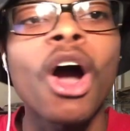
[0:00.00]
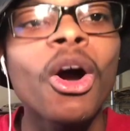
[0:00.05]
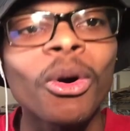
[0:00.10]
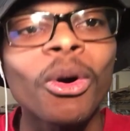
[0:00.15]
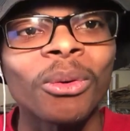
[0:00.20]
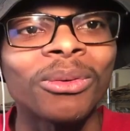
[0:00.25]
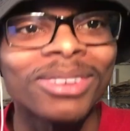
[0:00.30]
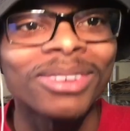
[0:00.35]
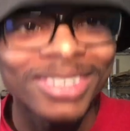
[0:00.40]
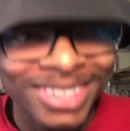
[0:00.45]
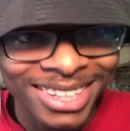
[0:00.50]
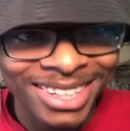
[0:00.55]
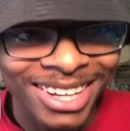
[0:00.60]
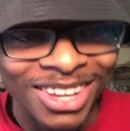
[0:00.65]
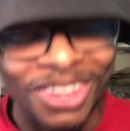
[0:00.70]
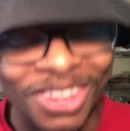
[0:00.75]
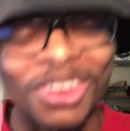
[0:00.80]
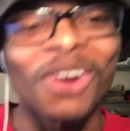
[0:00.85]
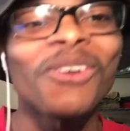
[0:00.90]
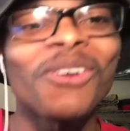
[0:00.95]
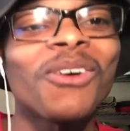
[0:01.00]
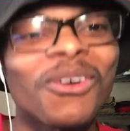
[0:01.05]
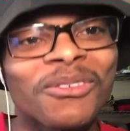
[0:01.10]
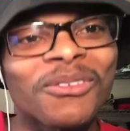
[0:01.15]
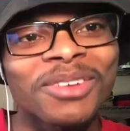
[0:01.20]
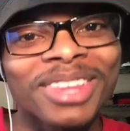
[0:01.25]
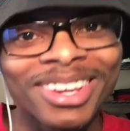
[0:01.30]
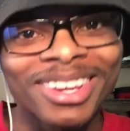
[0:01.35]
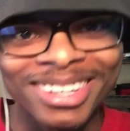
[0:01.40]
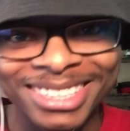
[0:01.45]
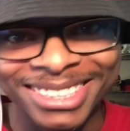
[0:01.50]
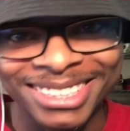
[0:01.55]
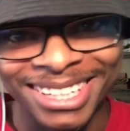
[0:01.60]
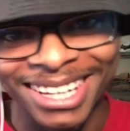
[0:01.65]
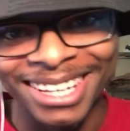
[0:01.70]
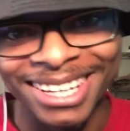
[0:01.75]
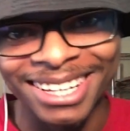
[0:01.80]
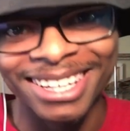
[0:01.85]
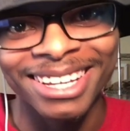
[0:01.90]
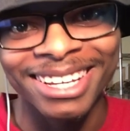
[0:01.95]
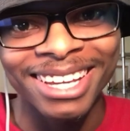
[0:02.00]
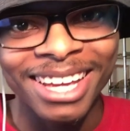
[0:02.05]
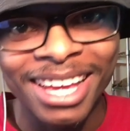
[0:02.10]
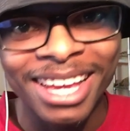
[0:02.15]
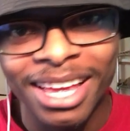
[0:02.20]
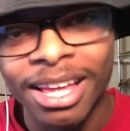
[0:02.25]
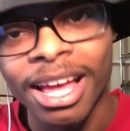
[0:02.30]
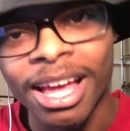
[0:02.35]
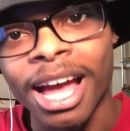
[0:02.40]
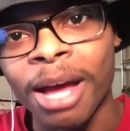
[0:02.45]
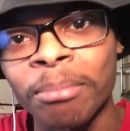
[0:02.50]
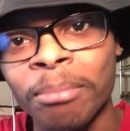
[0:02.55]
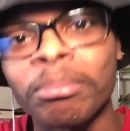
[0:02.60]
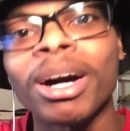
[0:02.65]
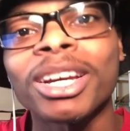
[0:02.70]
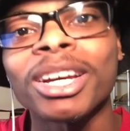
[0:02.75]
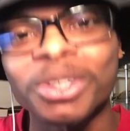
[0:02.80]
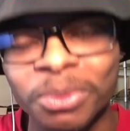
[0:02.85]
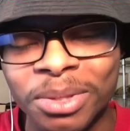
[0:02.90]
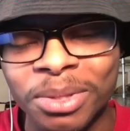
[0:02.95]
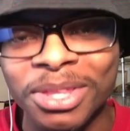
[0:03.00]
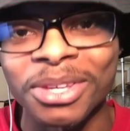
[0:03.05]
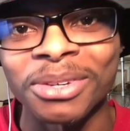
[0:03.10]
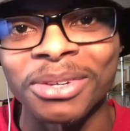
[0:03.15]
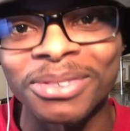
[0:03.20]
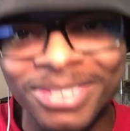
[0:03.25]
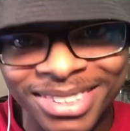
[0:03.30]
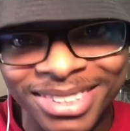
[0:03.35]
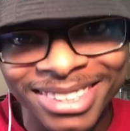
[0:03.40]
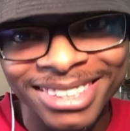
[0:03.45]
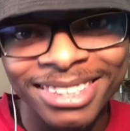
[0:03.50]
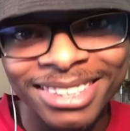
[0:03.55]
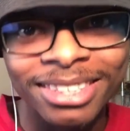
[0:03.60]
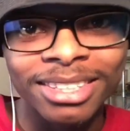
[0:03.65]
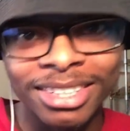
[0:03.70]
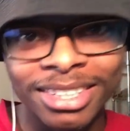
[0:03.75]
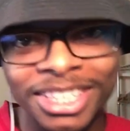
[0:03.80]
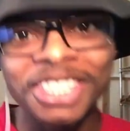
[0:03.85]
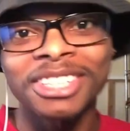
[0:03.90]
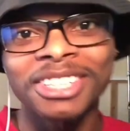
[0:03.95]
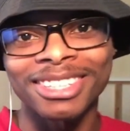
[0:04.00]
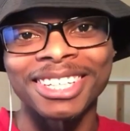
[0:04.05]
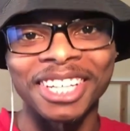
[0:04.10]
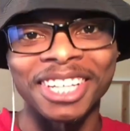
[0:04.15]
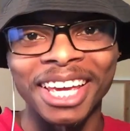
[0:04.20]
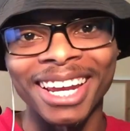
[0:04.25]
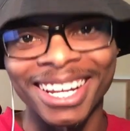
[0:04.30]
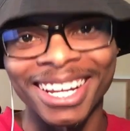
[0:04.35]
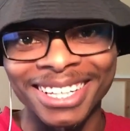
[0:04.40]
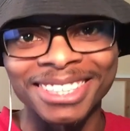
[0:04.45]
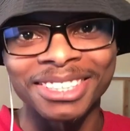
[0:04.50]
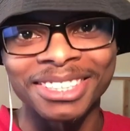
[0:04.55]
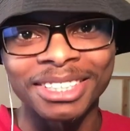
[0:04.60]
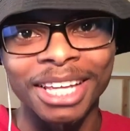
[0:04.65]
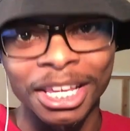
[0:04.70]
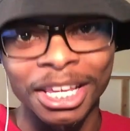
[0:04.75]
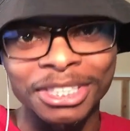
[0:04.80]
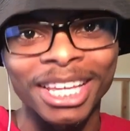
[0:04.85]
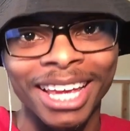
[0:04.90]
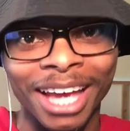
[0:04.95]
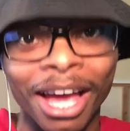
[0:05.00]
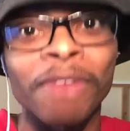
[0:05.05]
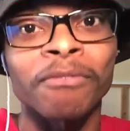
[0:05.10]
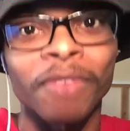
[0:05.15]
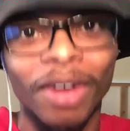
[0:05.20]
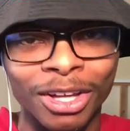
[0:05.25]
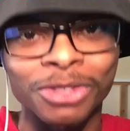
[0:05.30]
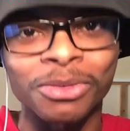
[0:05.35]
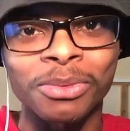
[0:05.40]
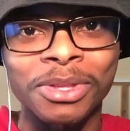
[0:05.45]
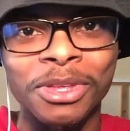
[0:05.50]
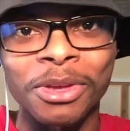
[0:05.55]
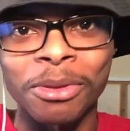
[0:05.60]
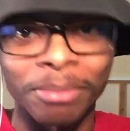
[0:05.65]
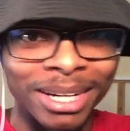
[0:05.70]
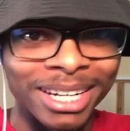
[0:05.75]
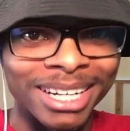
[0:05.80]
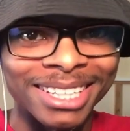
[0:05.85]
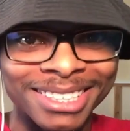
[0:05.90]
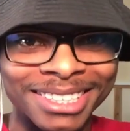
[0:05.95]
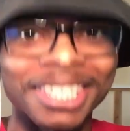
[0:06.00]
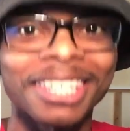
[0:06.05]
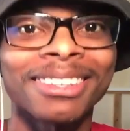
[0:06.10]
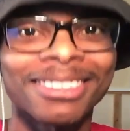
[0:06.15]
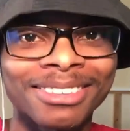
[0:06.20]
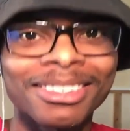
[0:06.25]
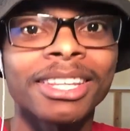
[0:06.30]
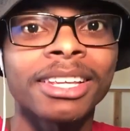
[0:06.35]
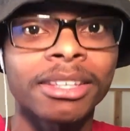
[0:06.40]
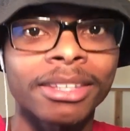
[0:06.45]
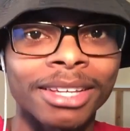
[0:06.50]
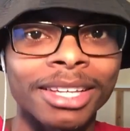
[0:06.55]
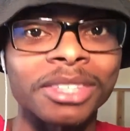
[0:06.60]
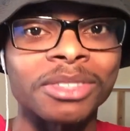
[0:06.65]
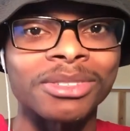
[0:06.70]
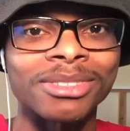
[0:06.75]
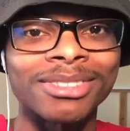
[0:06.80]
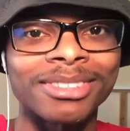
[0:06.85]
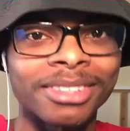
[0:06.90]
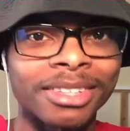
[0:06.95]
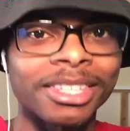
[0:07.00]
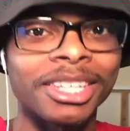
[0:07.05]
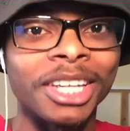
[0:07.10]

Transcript: oh, go over there and say, I bucks with you. You get it? It's like I fucks with you, but it's, it's,